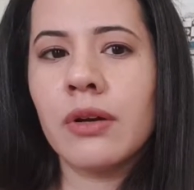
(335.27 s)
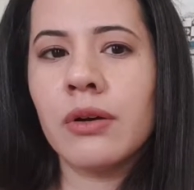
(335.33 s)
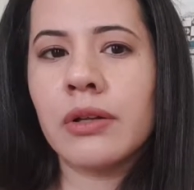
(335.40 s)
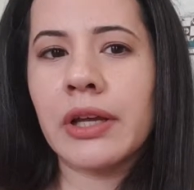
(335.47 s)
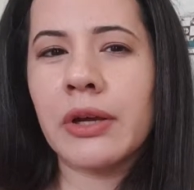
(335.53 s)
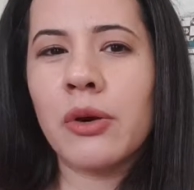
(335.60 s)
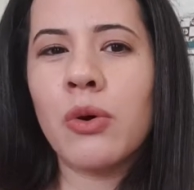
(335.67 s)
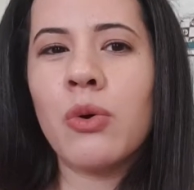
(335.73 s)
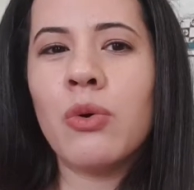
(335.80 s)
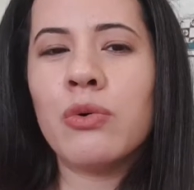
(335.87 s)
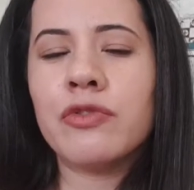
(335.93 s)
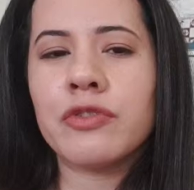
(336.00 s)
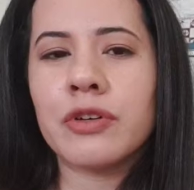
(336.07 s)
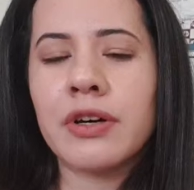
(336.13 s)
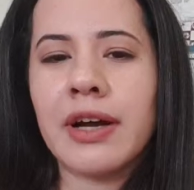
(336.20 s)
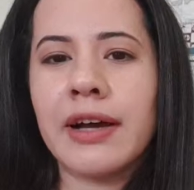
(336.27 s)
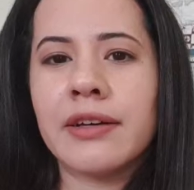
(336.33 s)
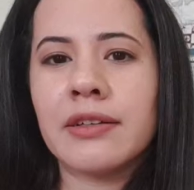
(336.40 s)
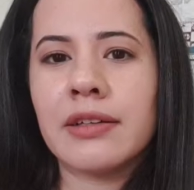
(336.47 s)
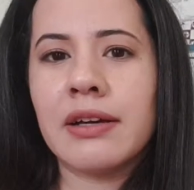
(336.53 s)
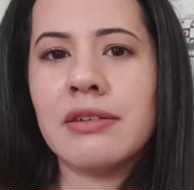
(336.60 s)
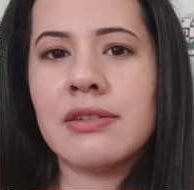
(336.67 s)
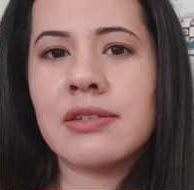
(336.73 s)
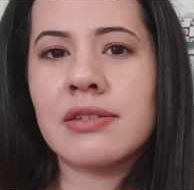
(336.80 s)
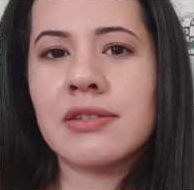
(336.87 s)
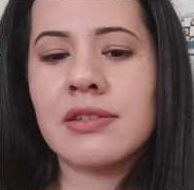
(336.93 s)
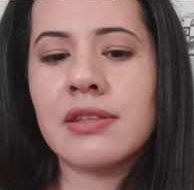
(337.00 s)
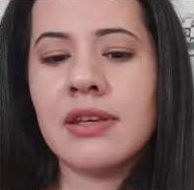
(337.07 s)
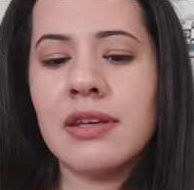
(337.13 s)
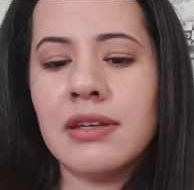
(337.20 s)
like, over
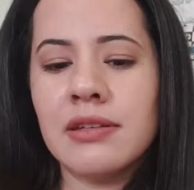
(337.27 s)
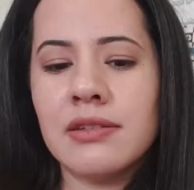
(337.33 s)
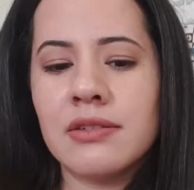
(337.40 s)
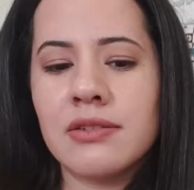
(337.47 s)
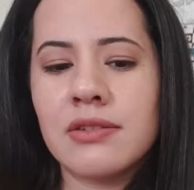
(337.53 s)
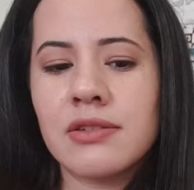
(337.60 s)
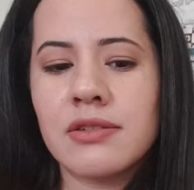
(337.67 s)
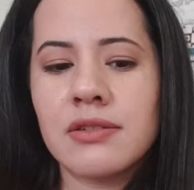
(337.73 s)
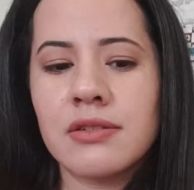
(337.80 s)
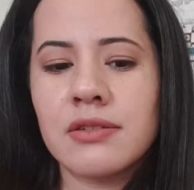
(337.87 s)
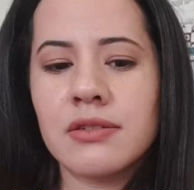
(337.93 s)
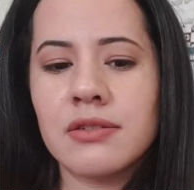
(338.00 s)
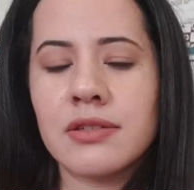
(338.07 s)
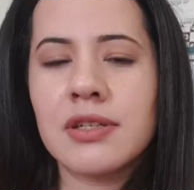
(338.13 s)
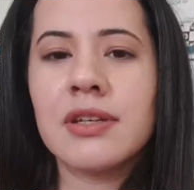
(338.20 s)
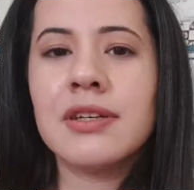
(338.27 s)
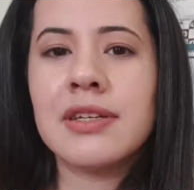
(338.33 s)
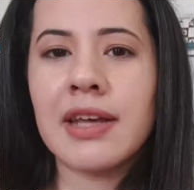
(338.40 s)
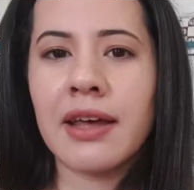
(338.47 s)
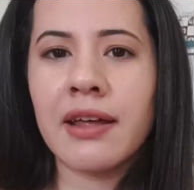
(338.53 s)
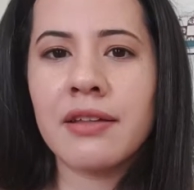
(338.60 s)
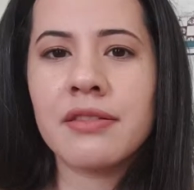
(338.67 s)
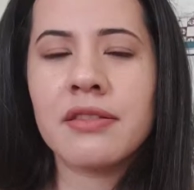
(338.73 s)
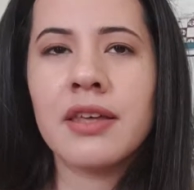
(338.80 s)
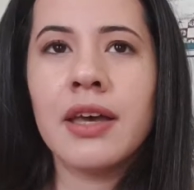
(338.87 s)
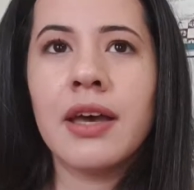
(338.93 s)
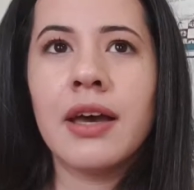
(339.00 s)
analyzes things to death,